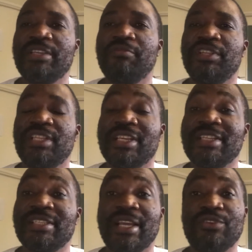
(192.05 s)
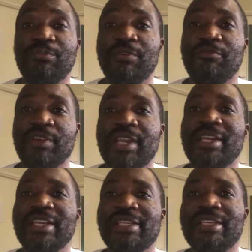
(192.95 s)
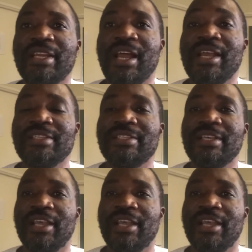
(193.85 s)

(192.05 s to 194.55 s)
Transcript: even the inside to be very neat and nice.